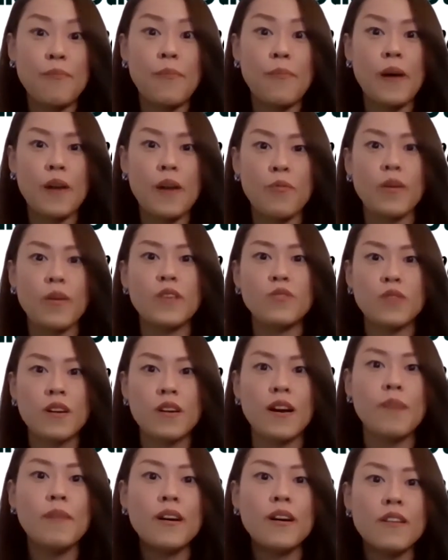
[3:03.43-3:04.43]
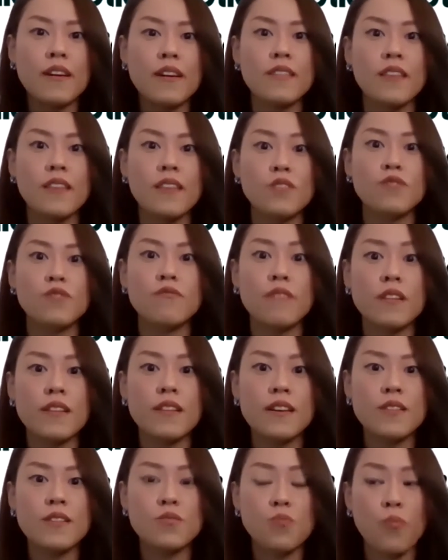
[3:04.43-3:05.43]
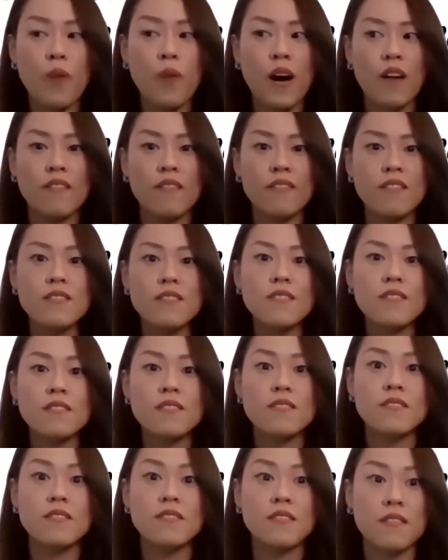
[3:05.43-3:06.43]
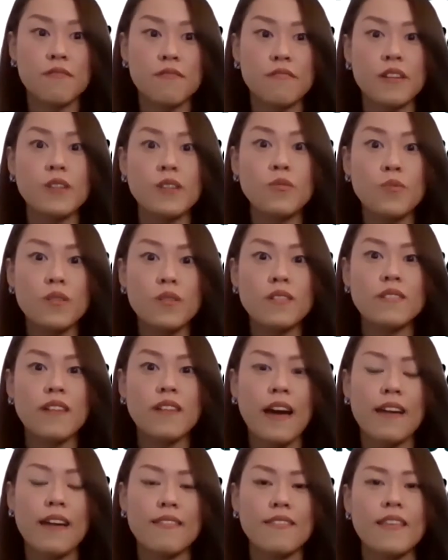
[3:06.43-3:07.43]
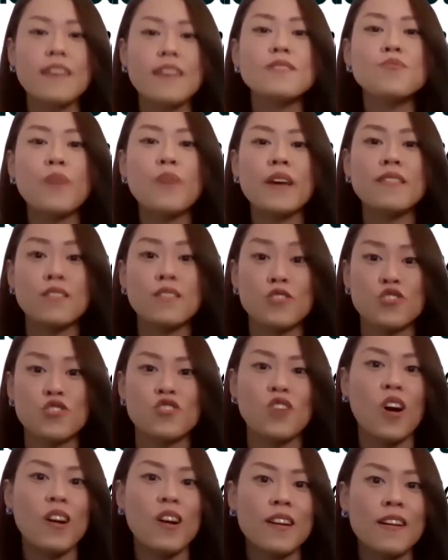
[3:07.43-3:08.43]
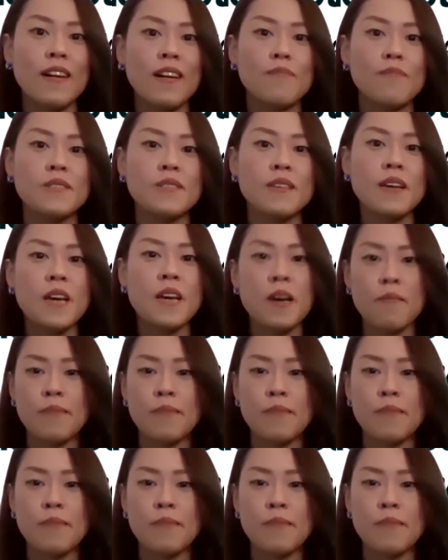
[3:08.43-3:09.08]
But when you come out and then you realize, wow, this is the real world. And that's where the shock comes.